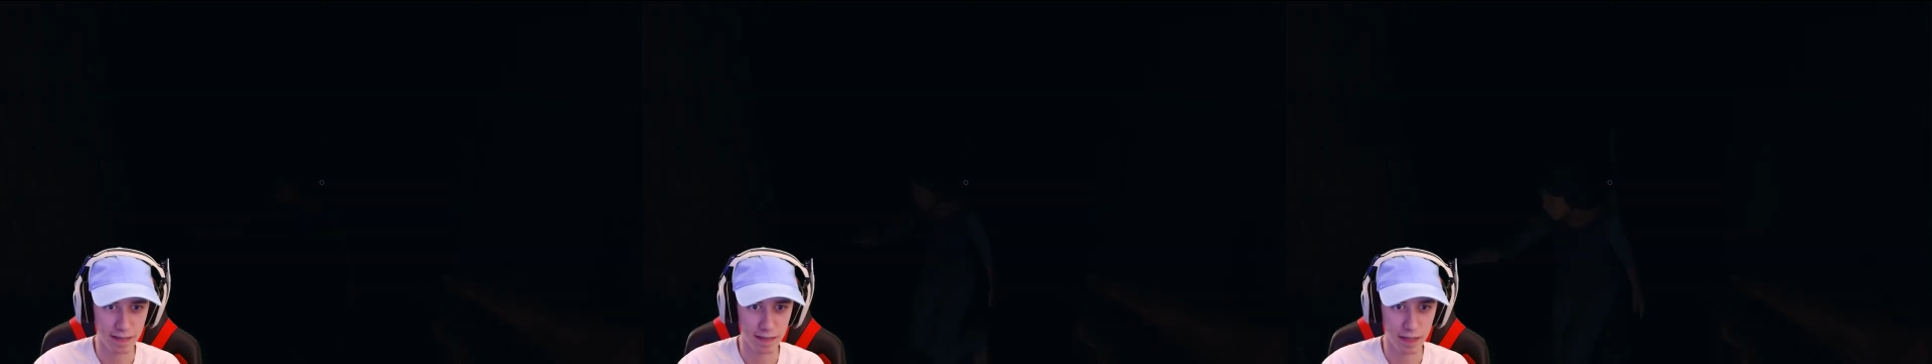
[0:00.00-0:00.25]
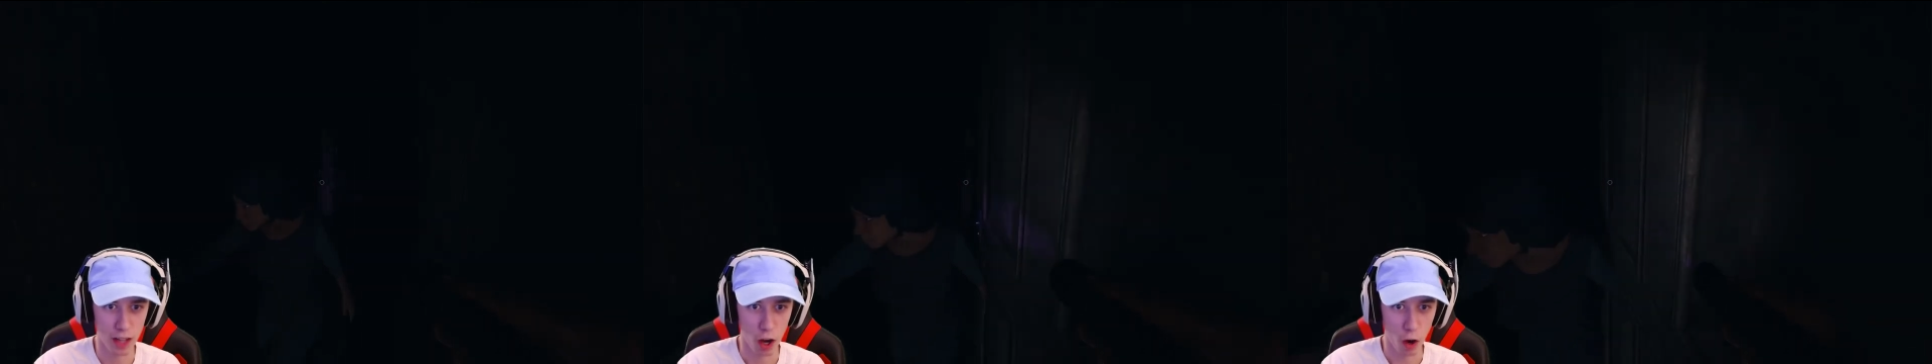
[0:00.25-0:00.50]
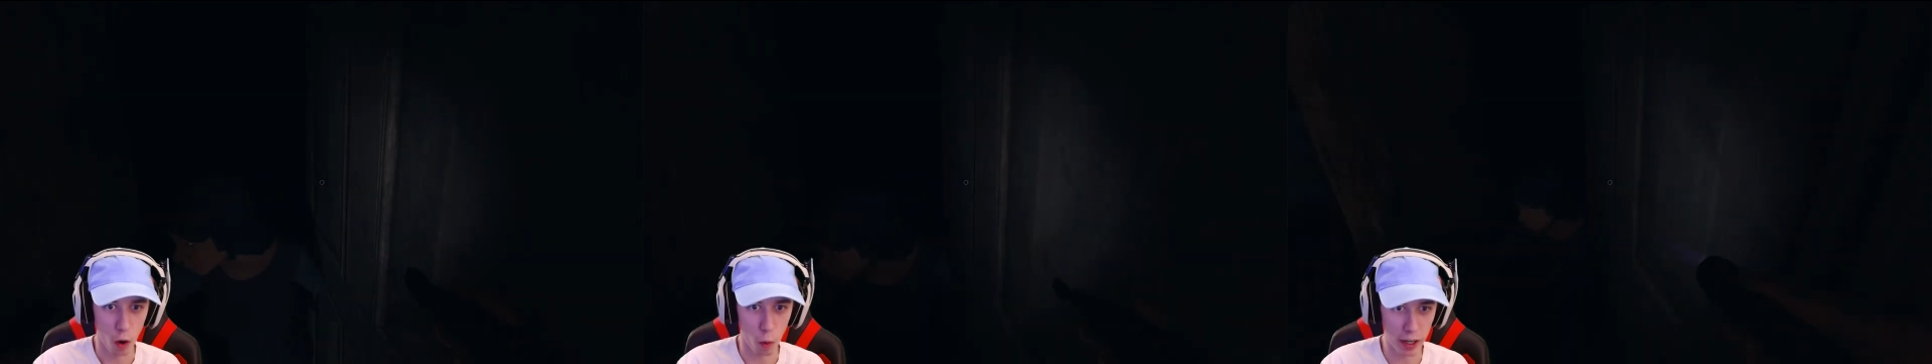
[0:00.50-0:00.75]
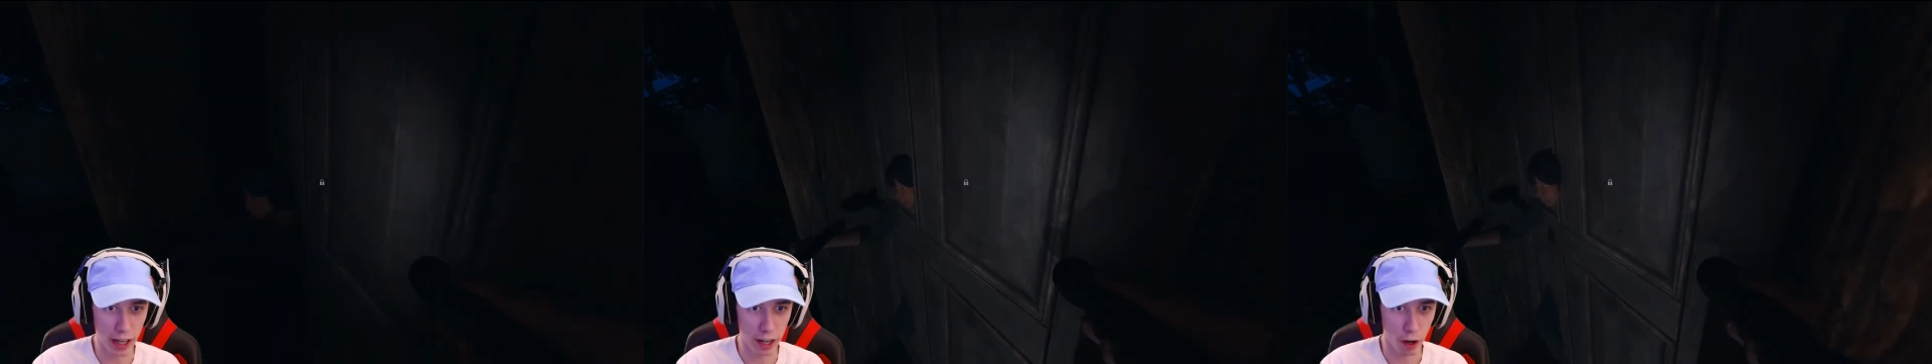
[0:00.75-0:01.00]
Oh
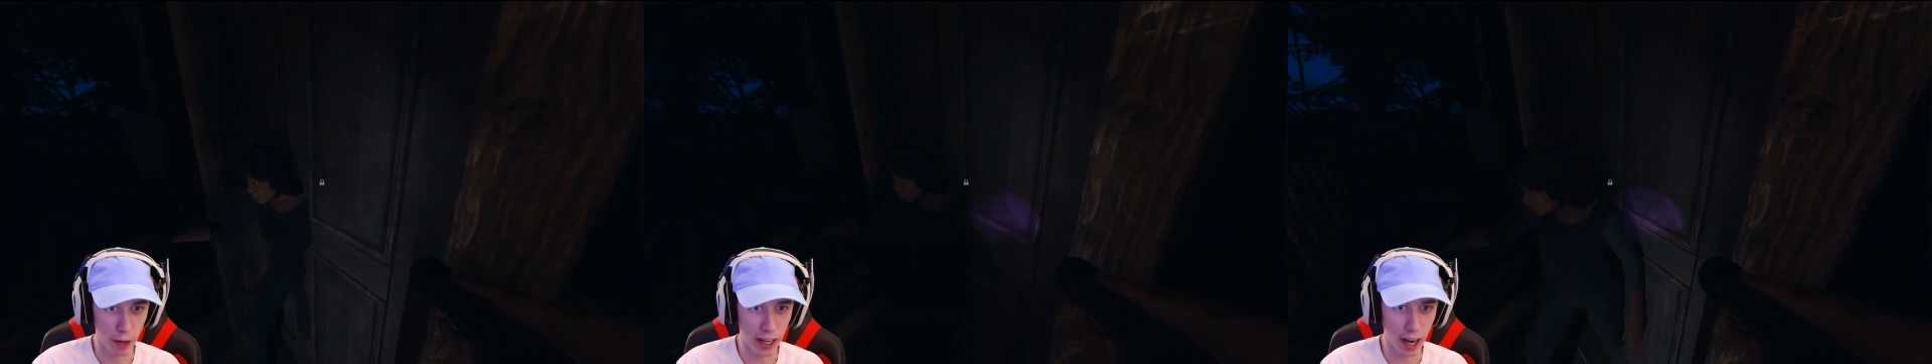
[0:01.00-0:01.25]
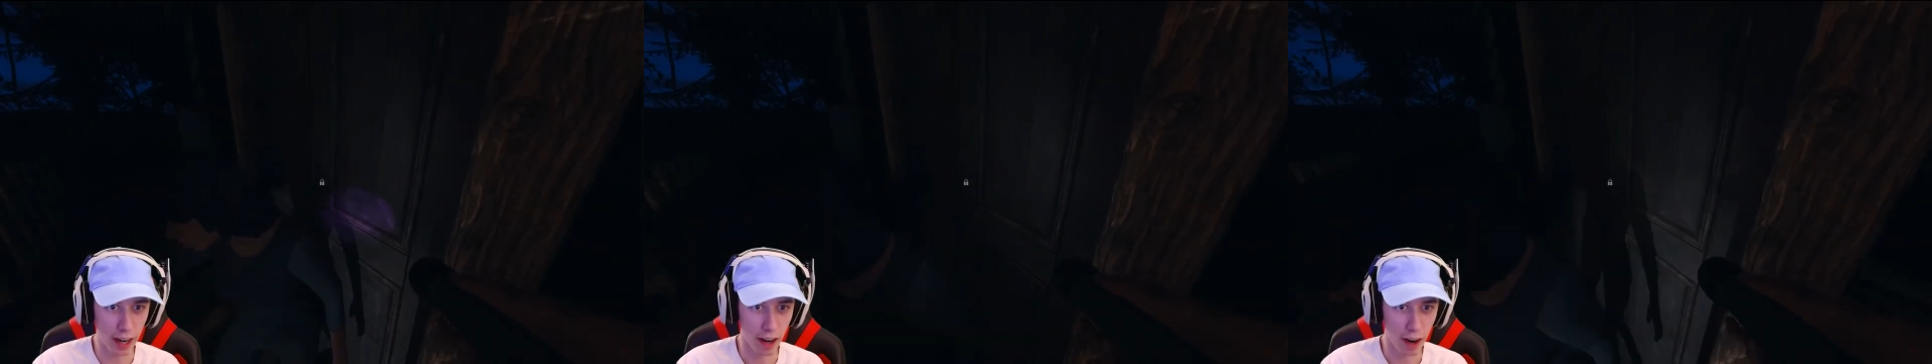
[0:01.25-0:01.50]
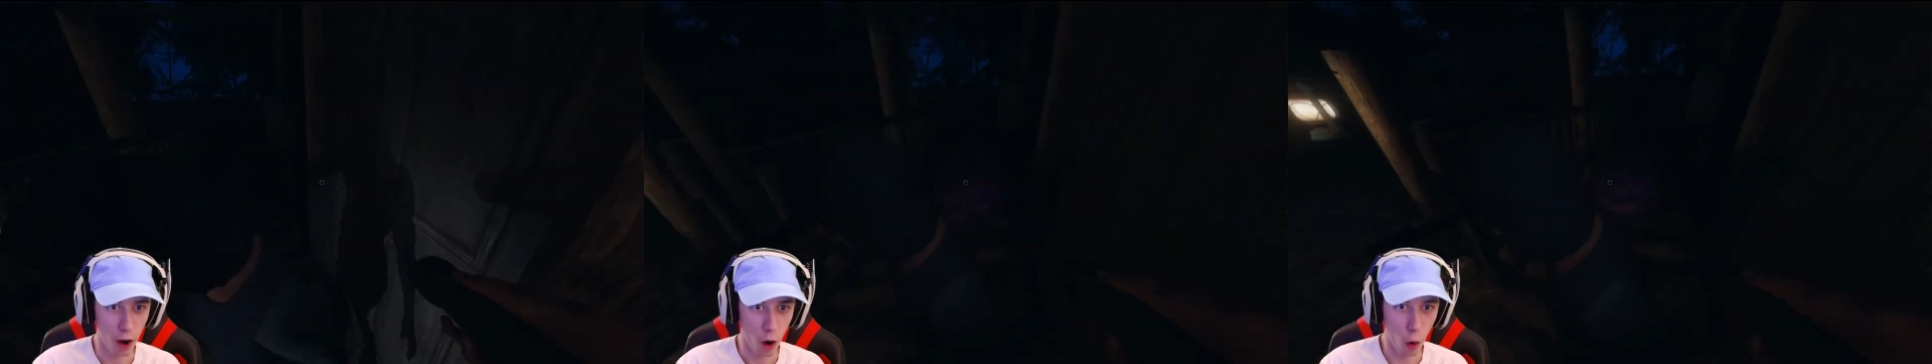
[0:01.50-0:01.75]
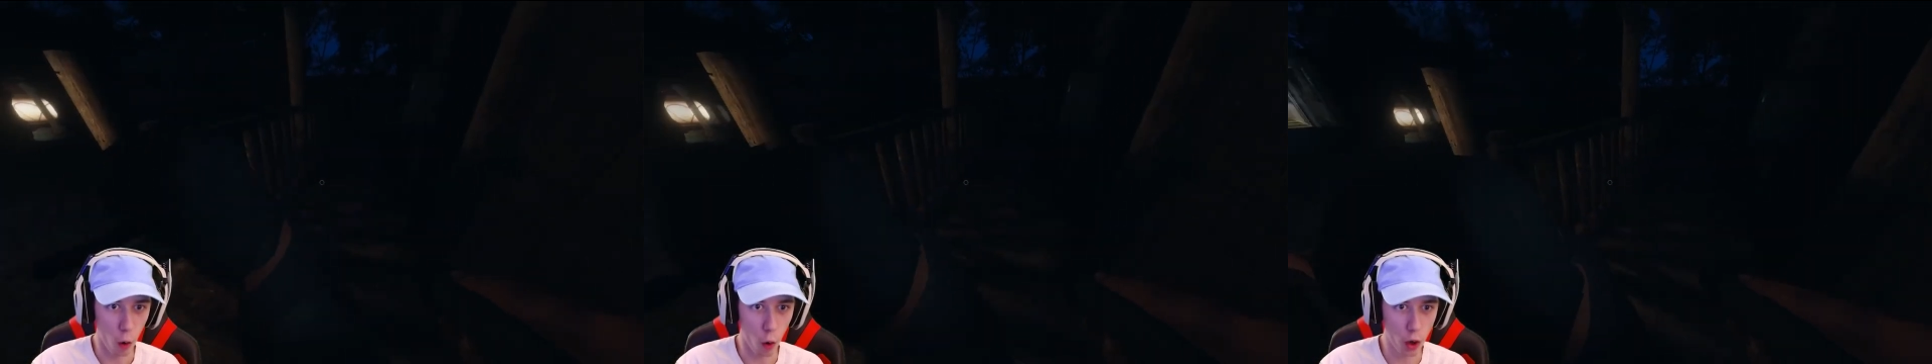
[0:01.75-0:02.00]
my god, oh my god.
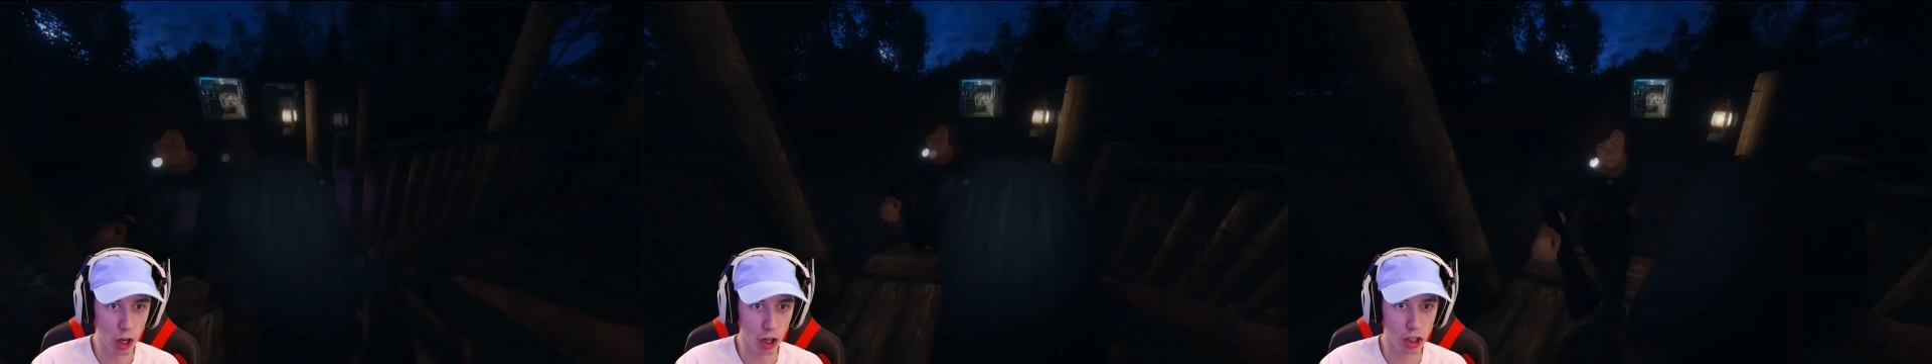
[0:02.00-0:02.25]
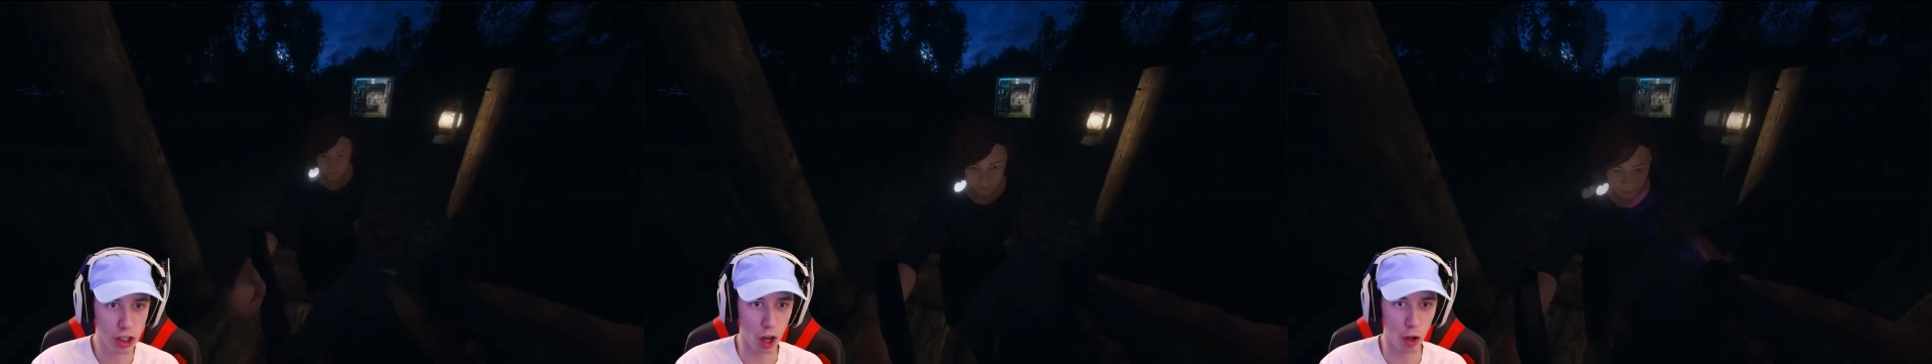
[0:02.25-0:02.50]
Oh, you're so oh